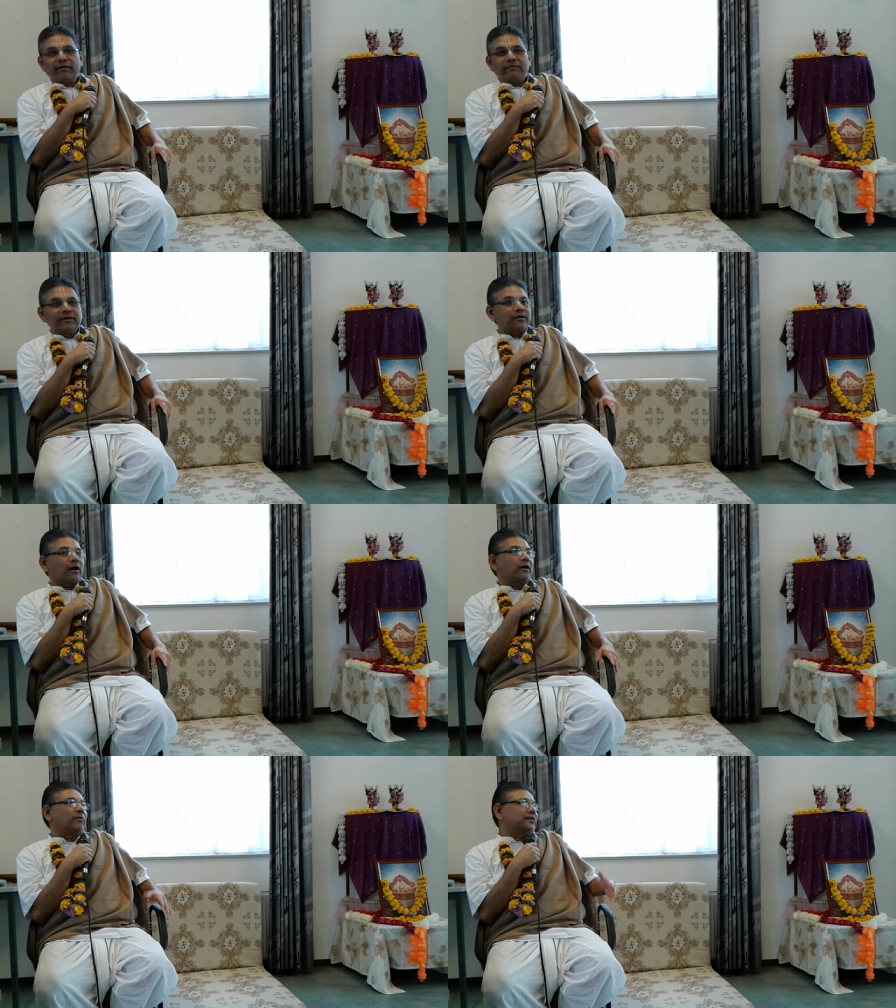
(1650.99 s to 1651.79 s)
We
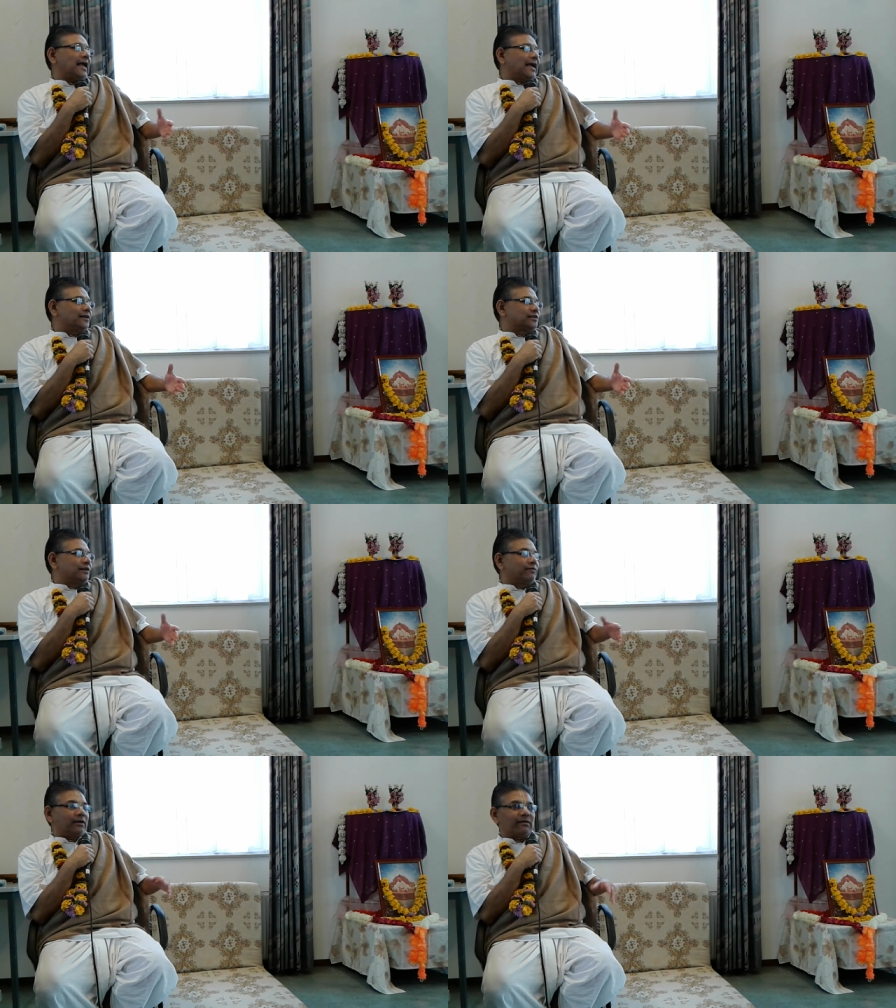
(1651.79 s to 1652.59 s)
talk about
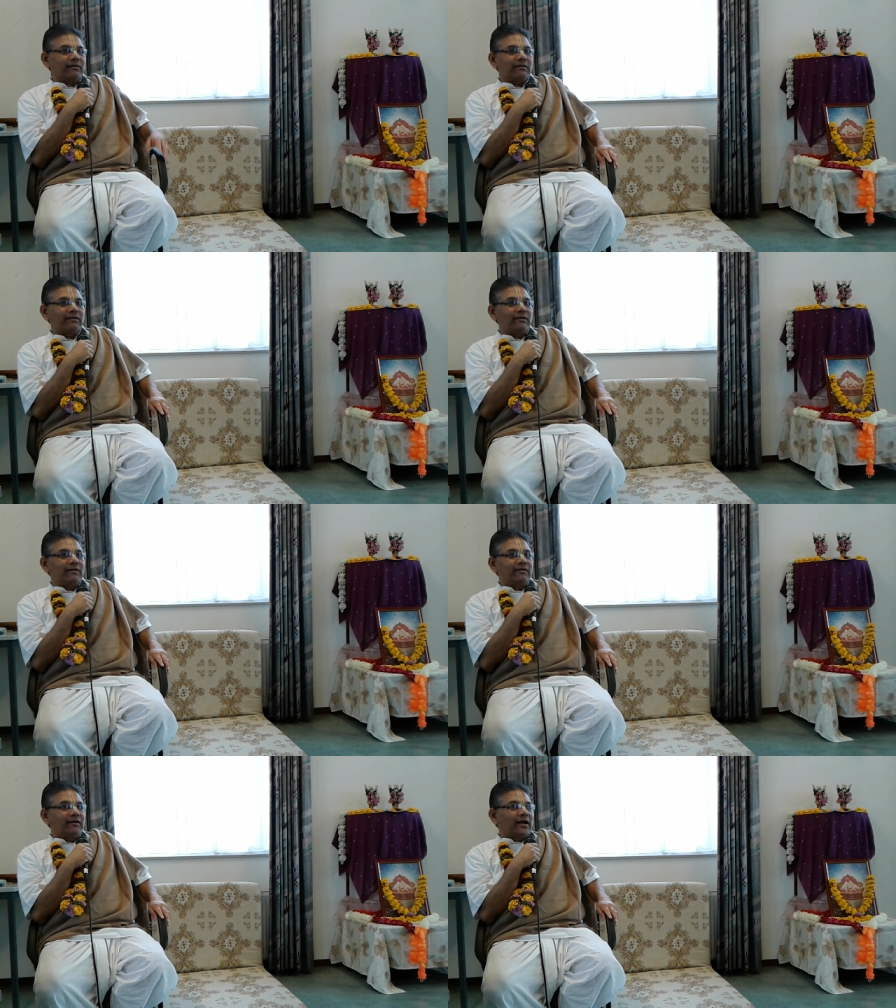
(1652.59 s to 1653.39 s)
Thanksgiving,
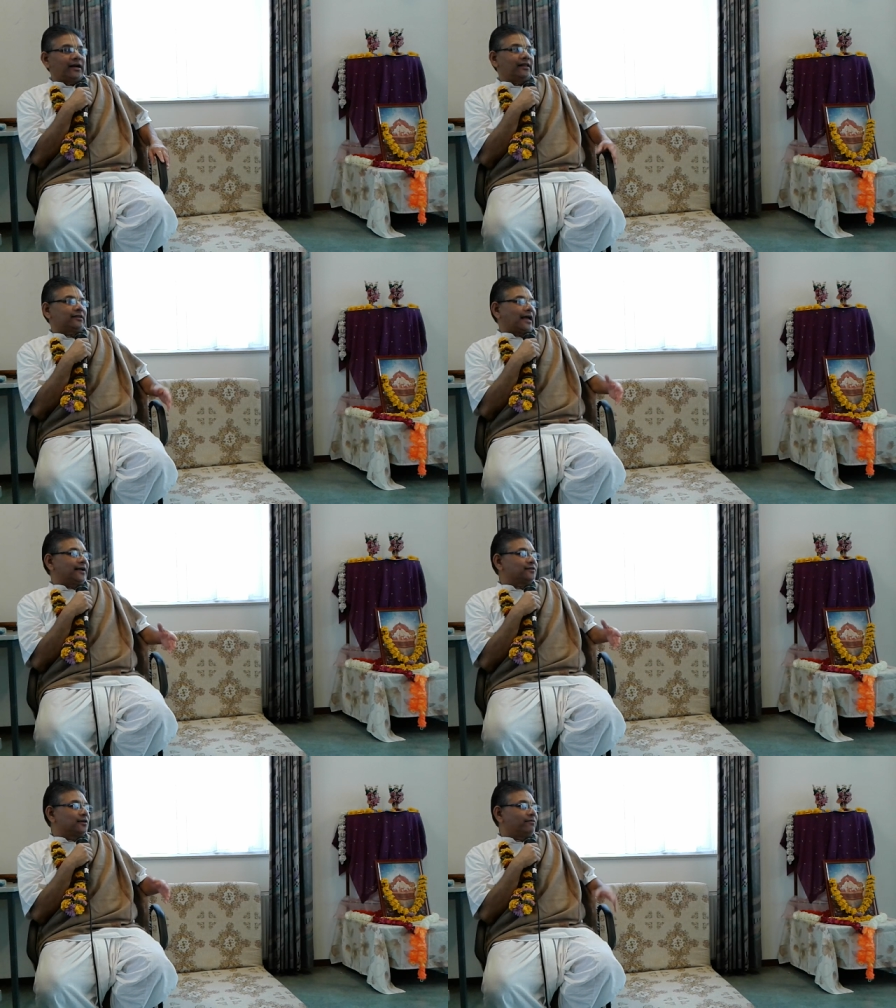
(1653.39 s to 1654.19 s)
and in
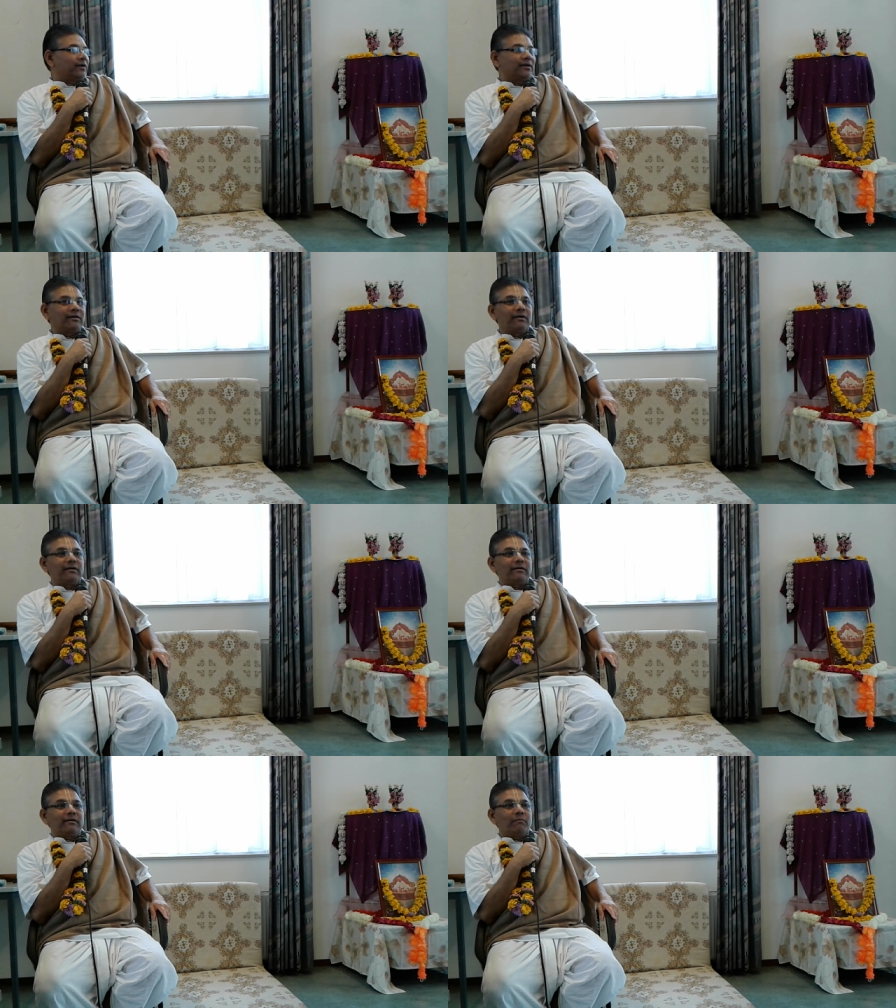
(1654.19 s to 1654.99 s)
Thanksgiving,
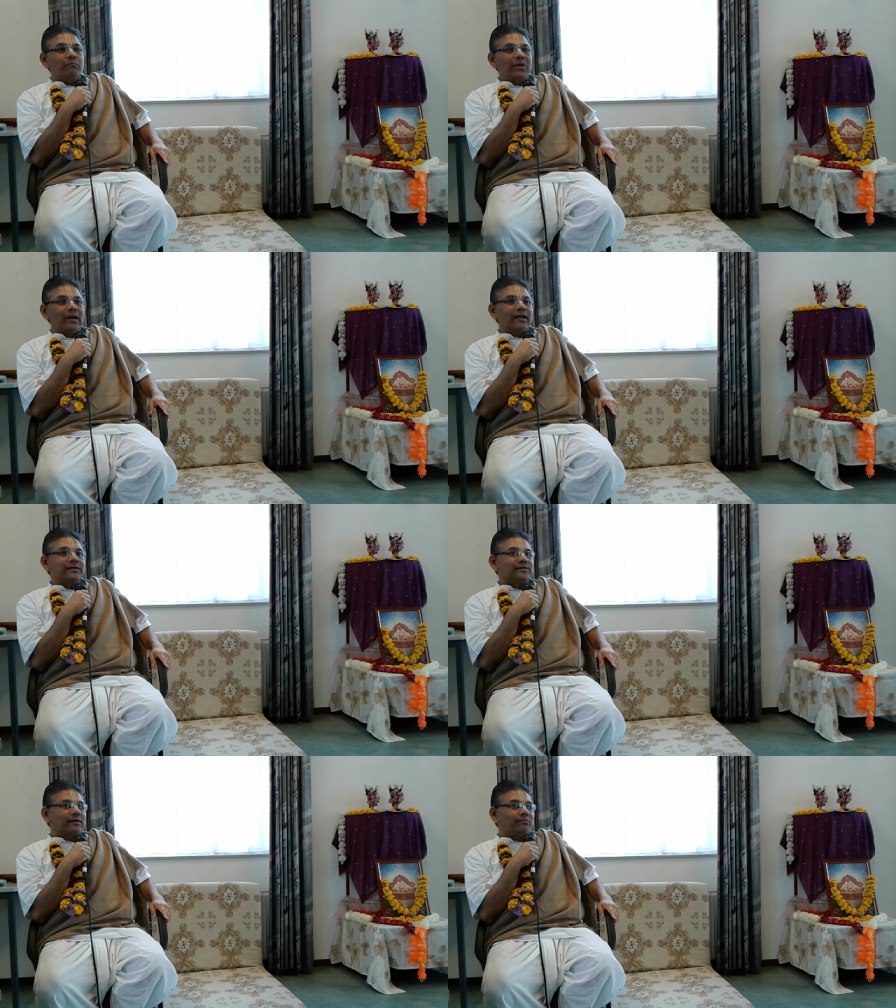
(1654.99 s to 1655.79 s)

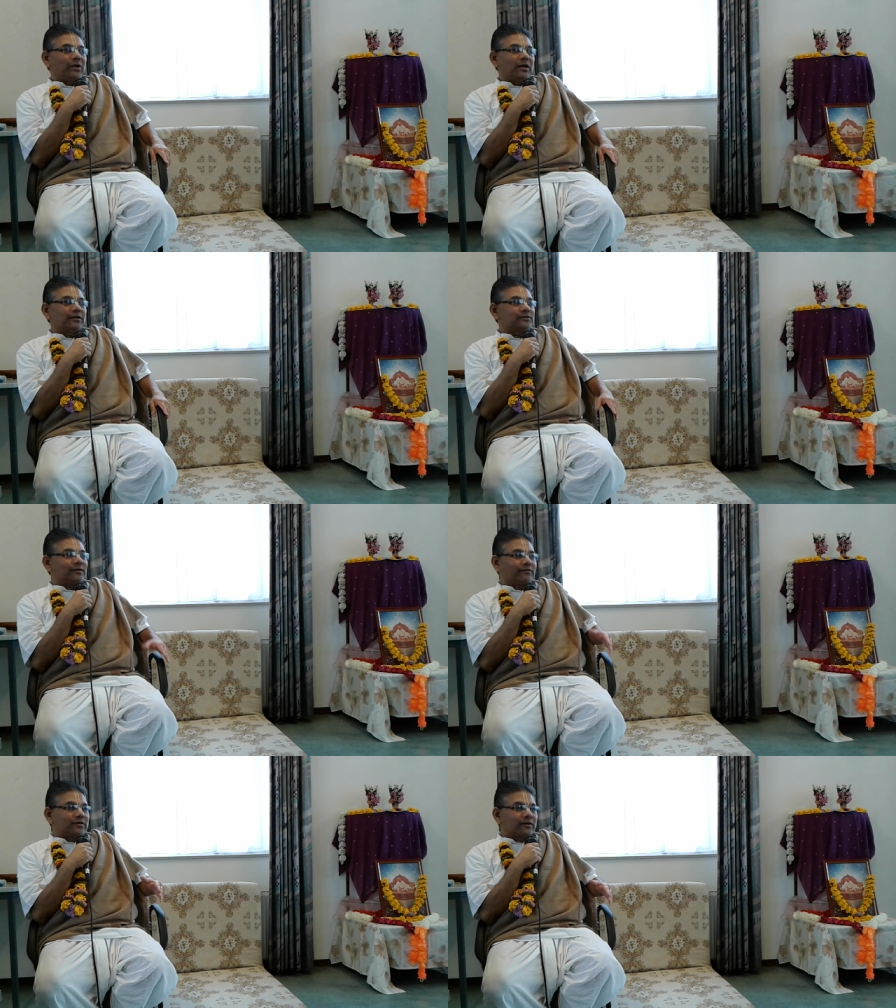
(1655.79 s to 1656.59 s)
millions and millions
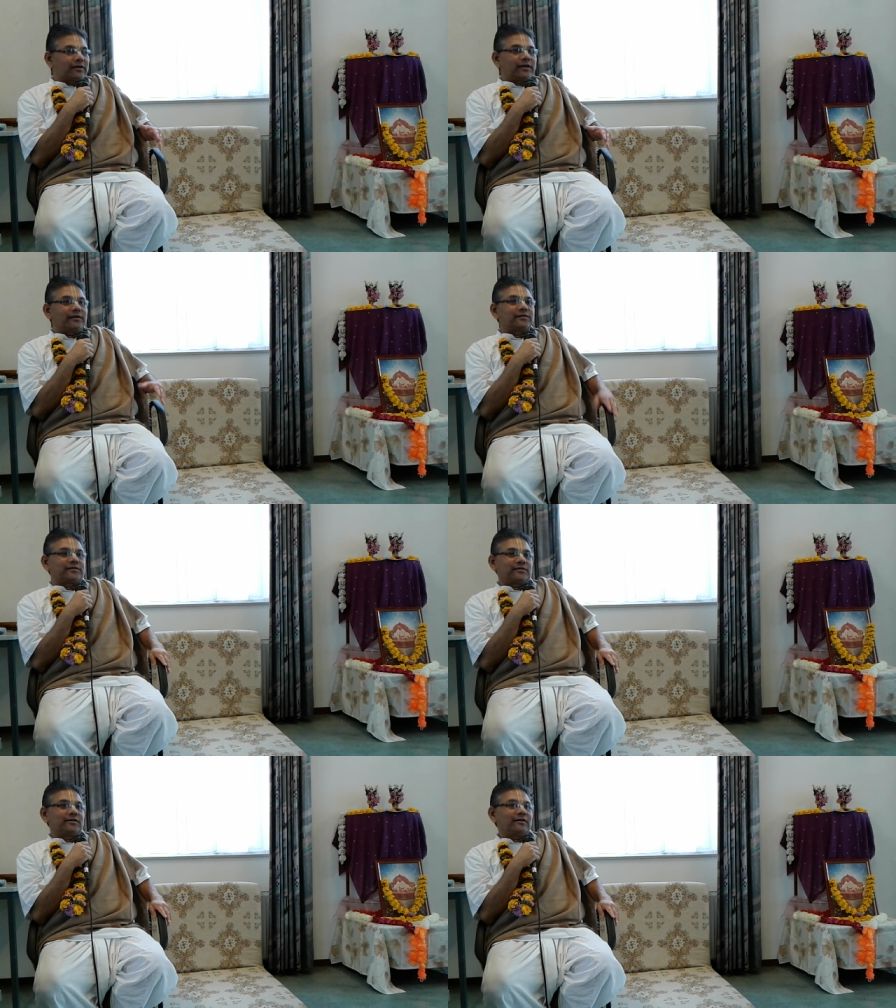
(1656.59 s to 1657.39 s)
of
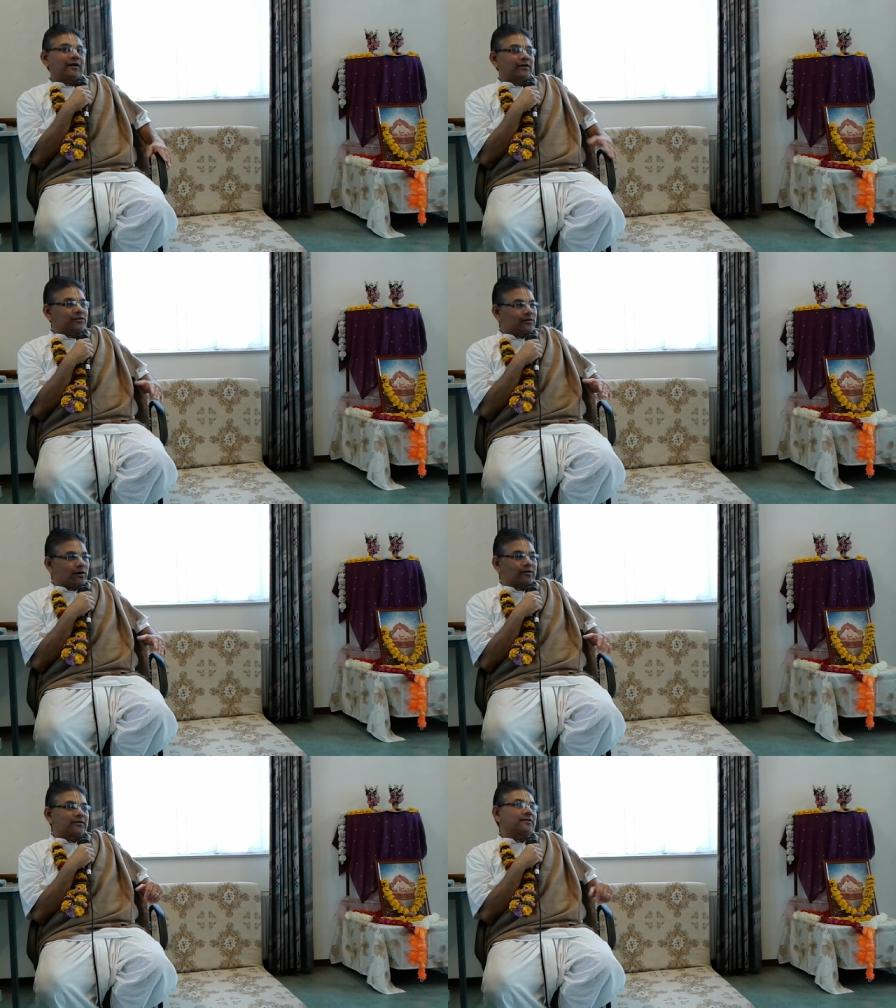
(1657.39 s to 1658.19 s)
turkeys are
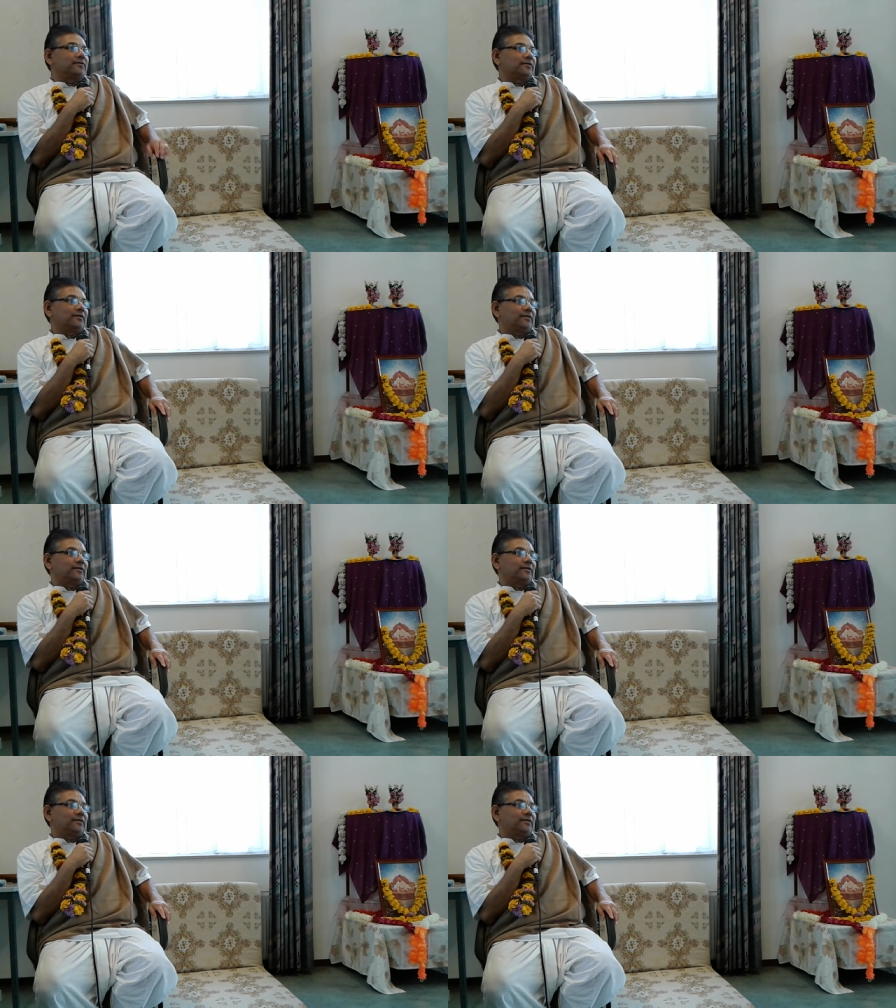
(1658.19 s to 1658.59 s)
slaughtered.